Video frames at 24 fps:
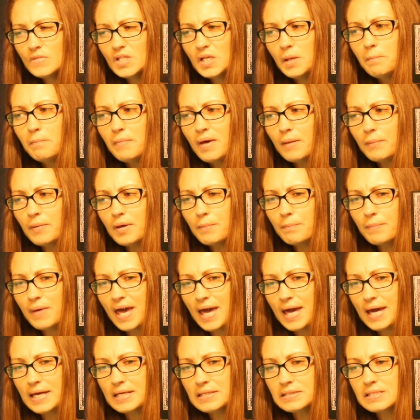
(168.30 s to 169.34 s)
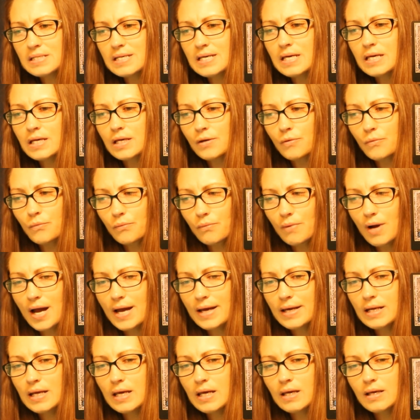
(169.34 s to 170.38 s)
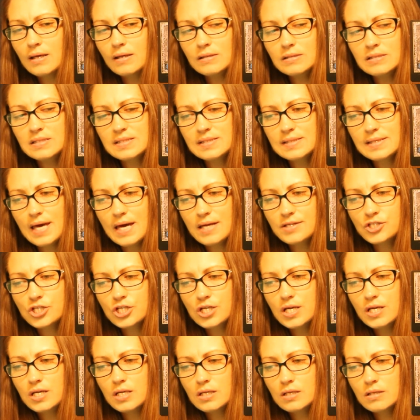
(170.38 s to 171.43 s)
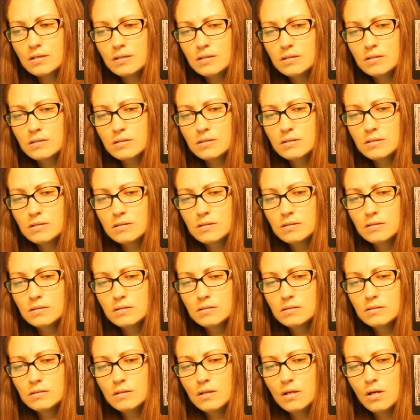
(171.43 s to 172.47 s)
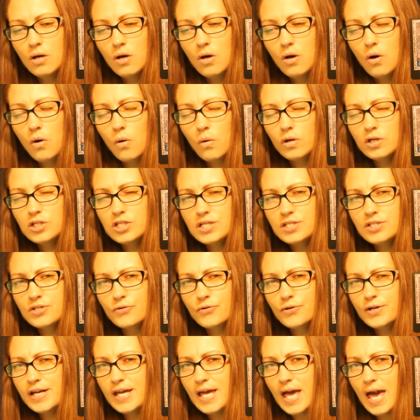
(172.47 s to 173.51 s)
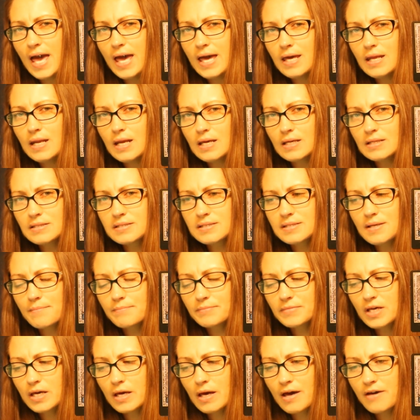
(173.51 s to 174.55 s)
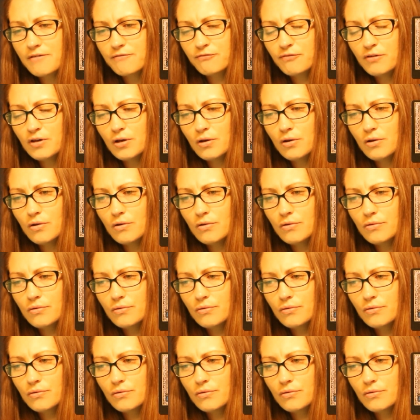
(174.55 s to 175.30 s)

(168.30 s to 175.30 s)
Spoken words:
Maybe painting, writing, sketching, or just creating something, I feel.